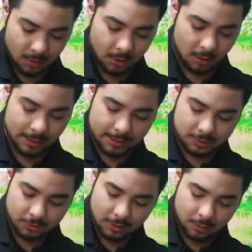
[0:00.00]
Alrighty,
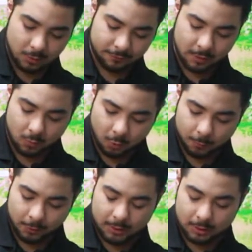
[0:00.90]
so now that we've
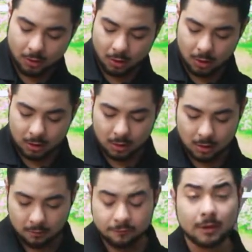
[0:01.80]
incorporated our
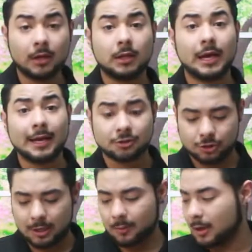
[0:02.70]
vanilla
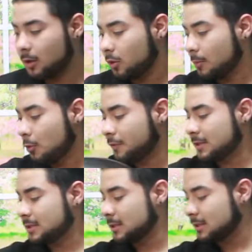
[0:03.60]
extract, we're gonna go to move
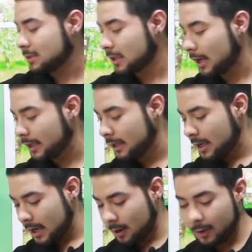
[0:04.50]
this to the side,
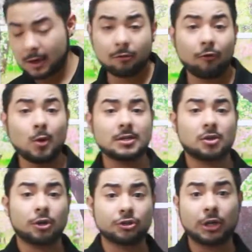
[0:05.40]
and we're gonna focus
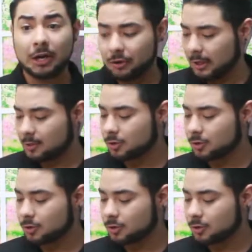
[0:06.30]
on our dry ingredients.